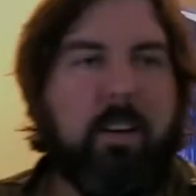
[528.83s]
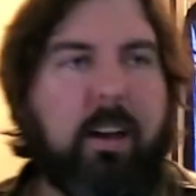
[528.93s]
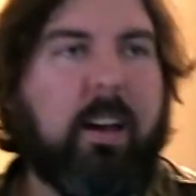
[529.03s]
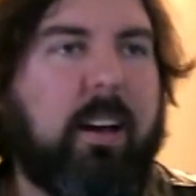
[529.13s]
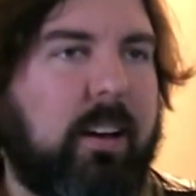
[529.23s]

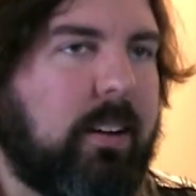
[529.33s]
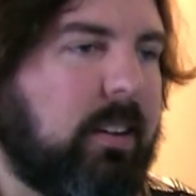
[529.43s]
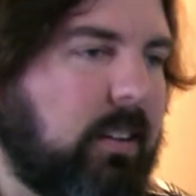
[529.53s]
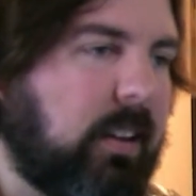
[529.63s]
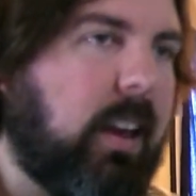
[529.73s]
I
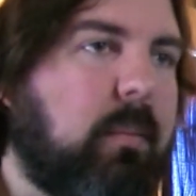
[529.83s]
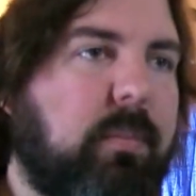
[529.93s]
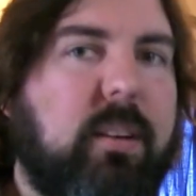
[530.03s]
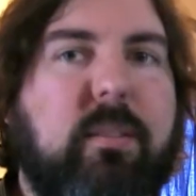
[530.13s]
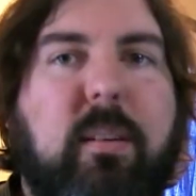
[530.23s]
can't
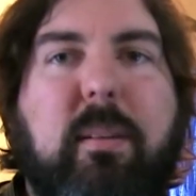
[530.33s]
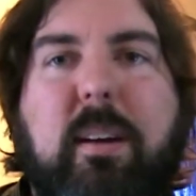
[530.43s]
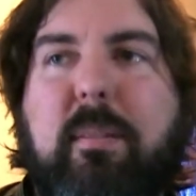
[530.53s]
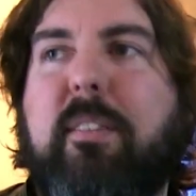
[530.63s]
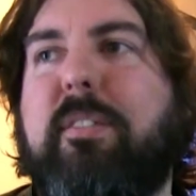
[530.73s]
believe I
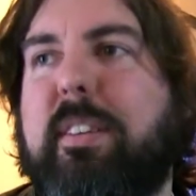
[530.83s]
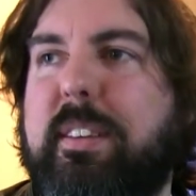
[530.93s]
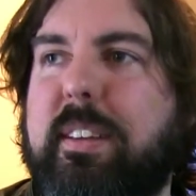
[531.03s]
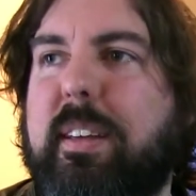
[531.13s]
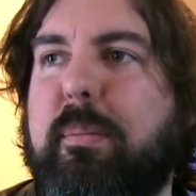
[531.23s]
made my
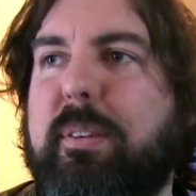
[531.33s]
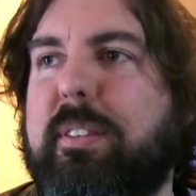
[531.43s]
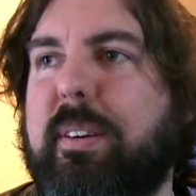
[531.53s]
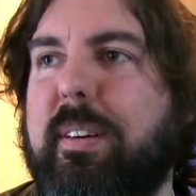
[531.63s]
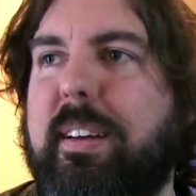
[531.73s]
50th
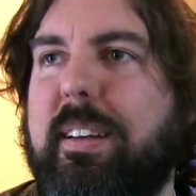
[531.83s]
episode.